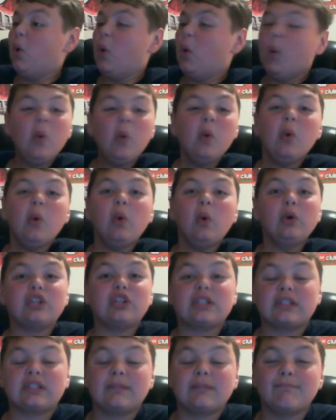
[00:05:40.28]
Oh,
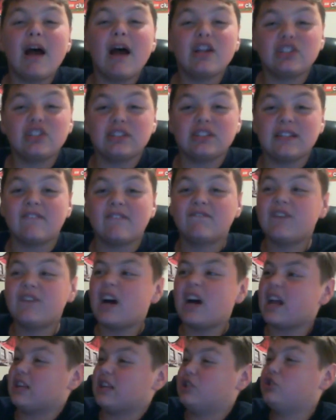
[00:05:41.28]
just imagining
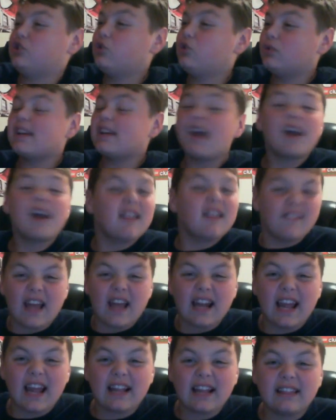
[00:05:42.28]
fire shooting out of that
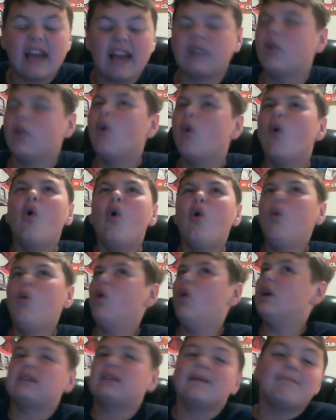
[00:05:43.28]
like that. Oh,
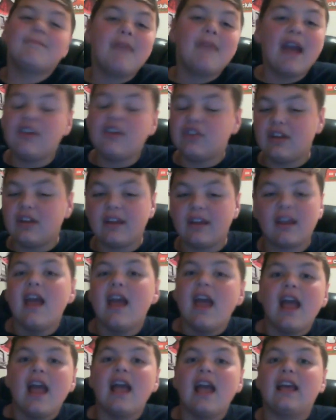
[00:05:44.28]
it's amazing.
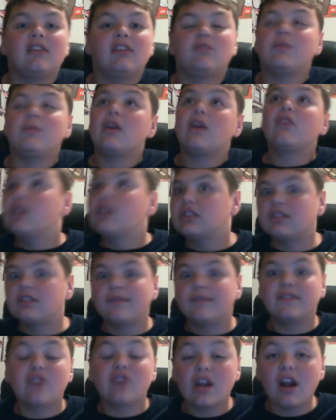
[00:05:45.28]
It gives me a rush of
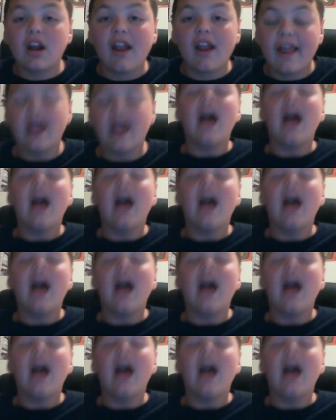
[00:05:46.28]
adrenaline.